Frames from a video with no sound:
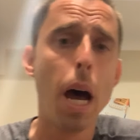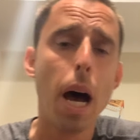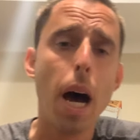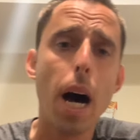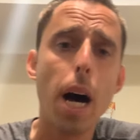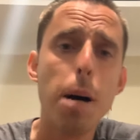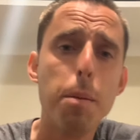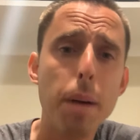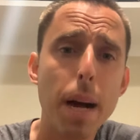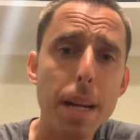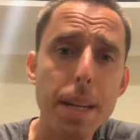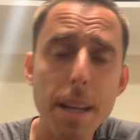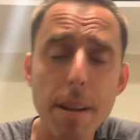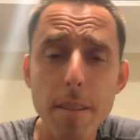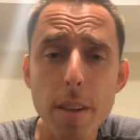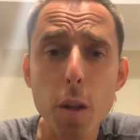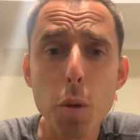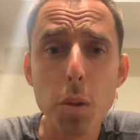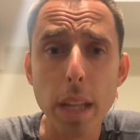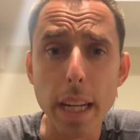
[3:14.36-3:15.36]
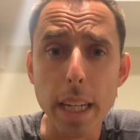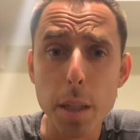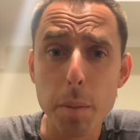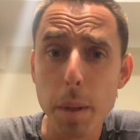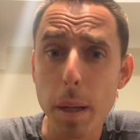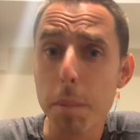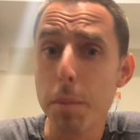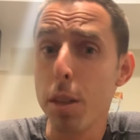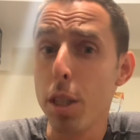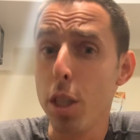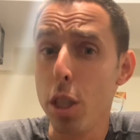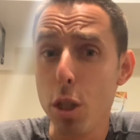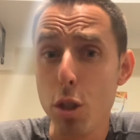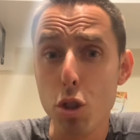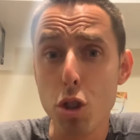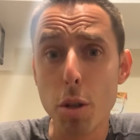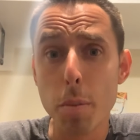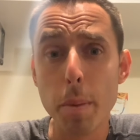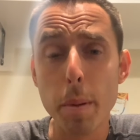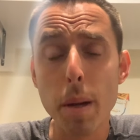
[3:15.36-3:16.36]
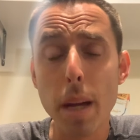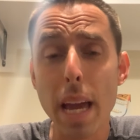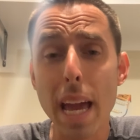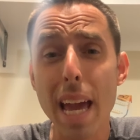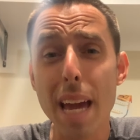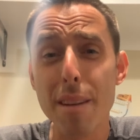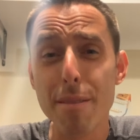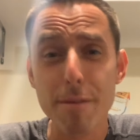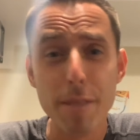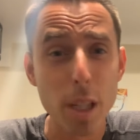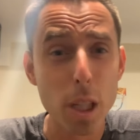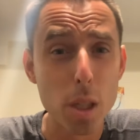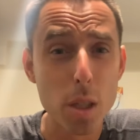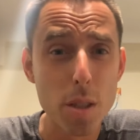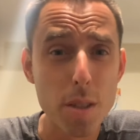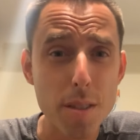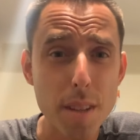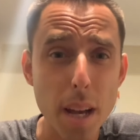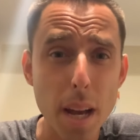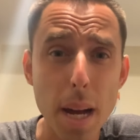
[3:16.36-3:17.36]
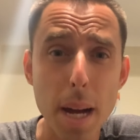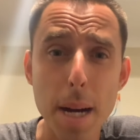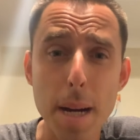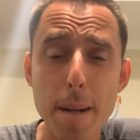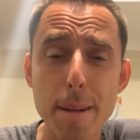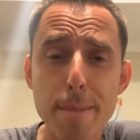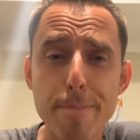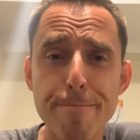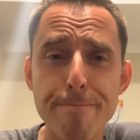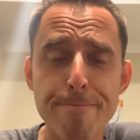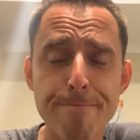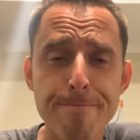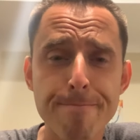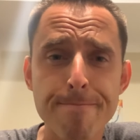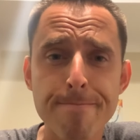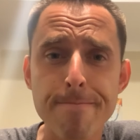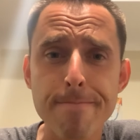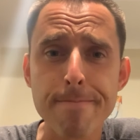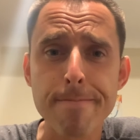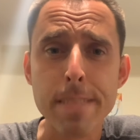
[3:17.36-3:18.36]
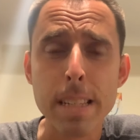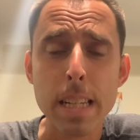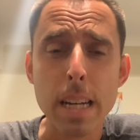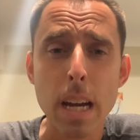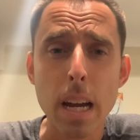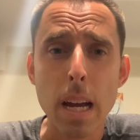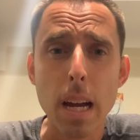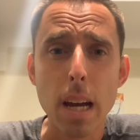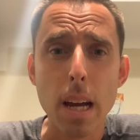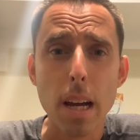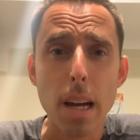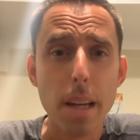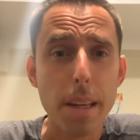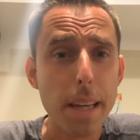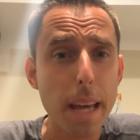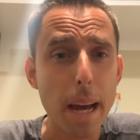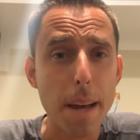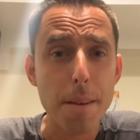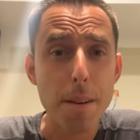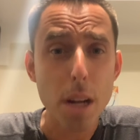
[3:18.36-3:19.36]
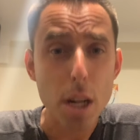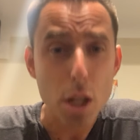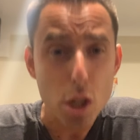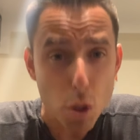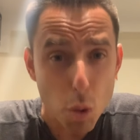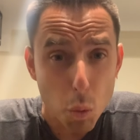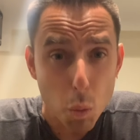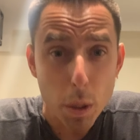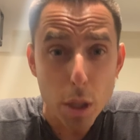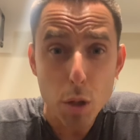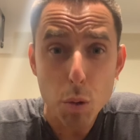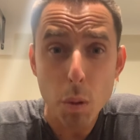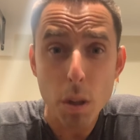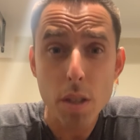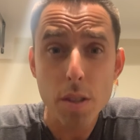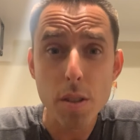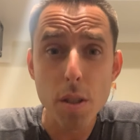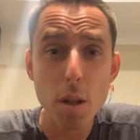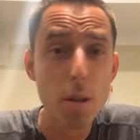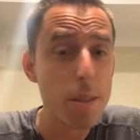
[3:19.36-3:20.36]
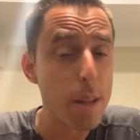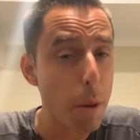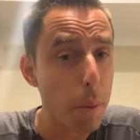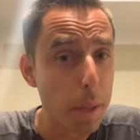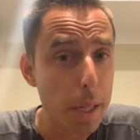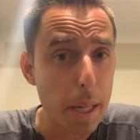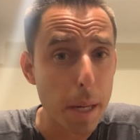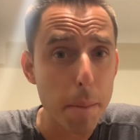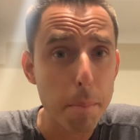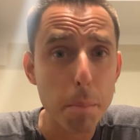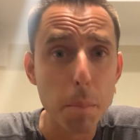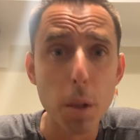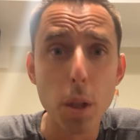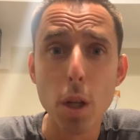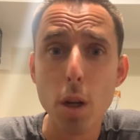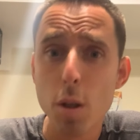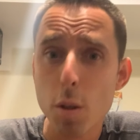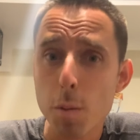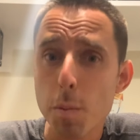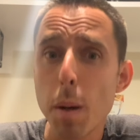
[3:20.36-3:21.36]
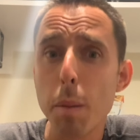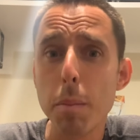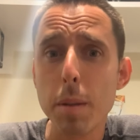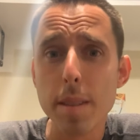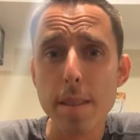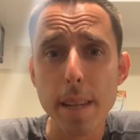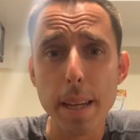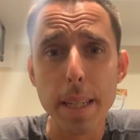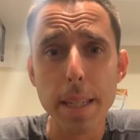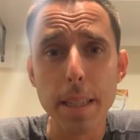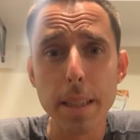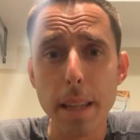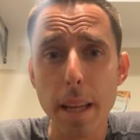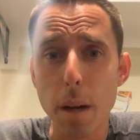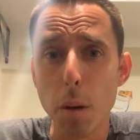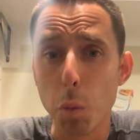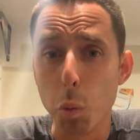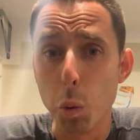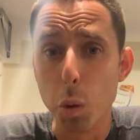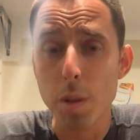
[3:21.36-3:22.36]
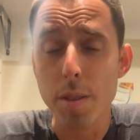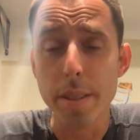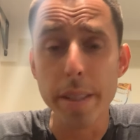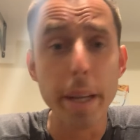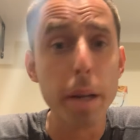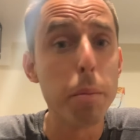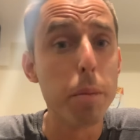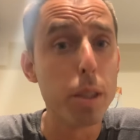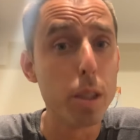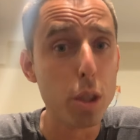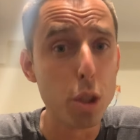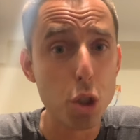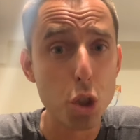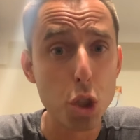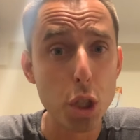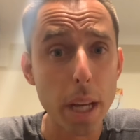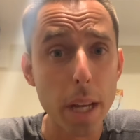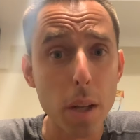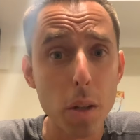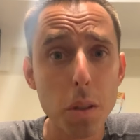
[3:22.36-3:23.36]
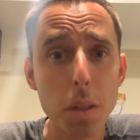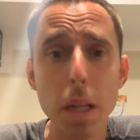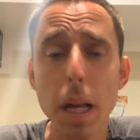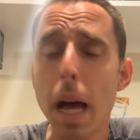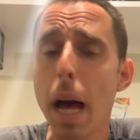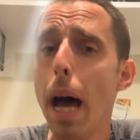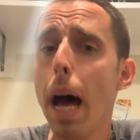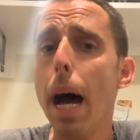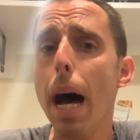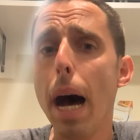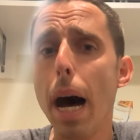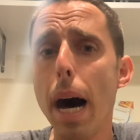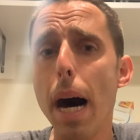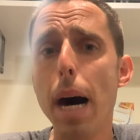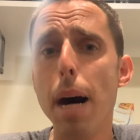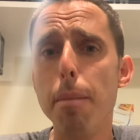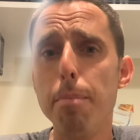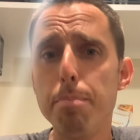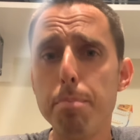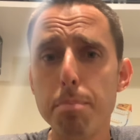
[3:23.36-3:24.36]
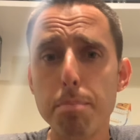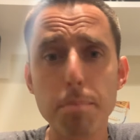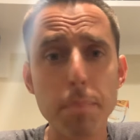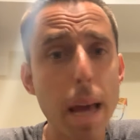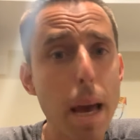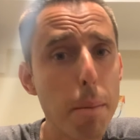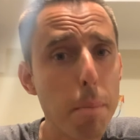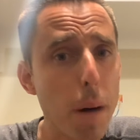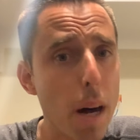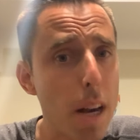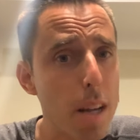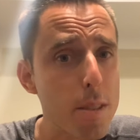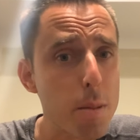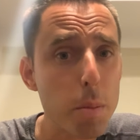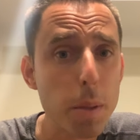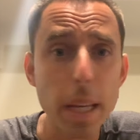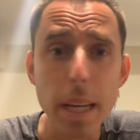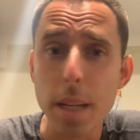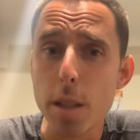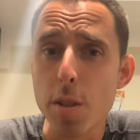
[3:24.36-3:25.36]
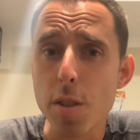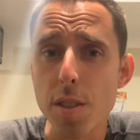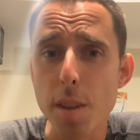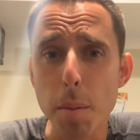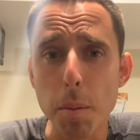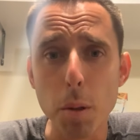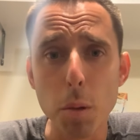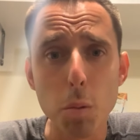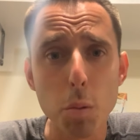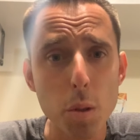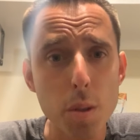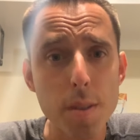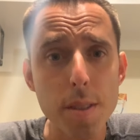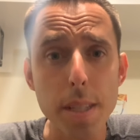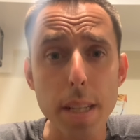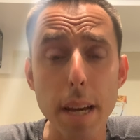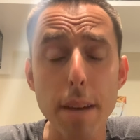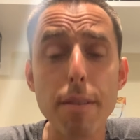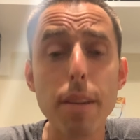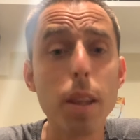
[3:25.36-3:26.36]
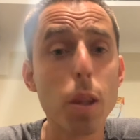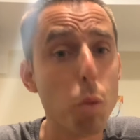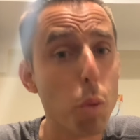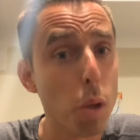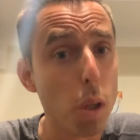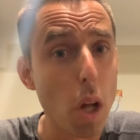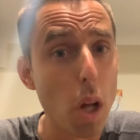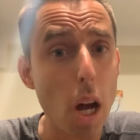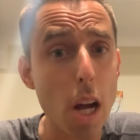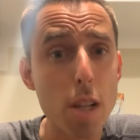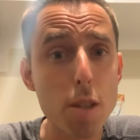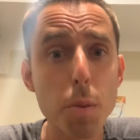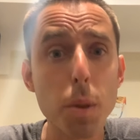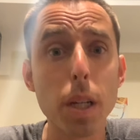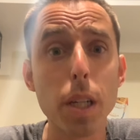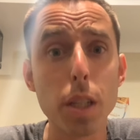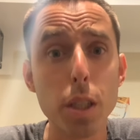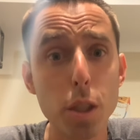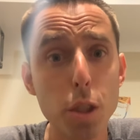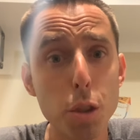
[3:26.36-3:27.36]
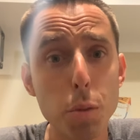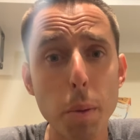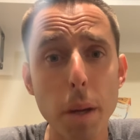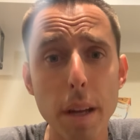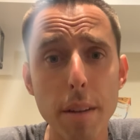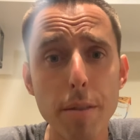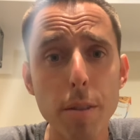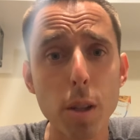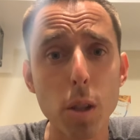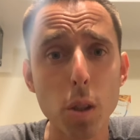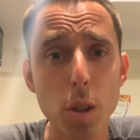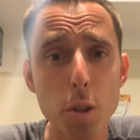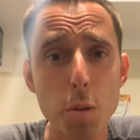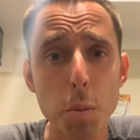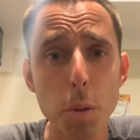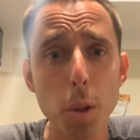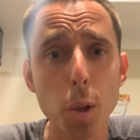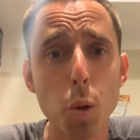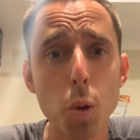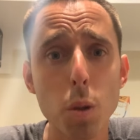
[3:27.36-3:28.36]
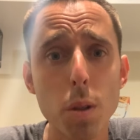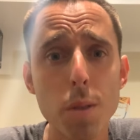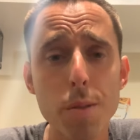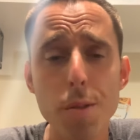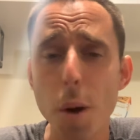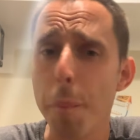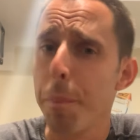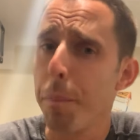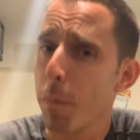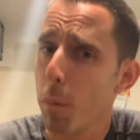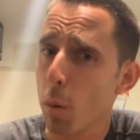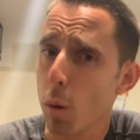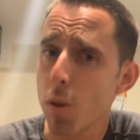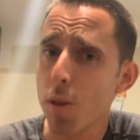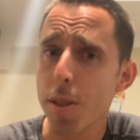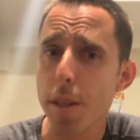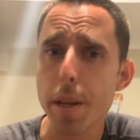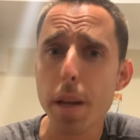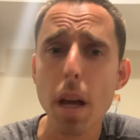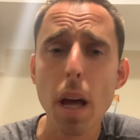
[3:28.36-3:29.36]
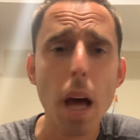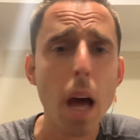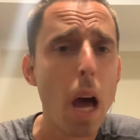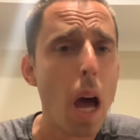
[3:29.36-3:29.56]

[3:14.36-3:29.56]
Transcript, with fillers: Um, I definitely would like to pick up the new Jim hand figures. Um, yeah, not sure which ones those I would get, but those might be something that we'll see coming to the channel. Uh, yeah, possibly end of summer. We'll see. I think the Will Ospreay New Japan Fair looks pretty cool. So we'll see.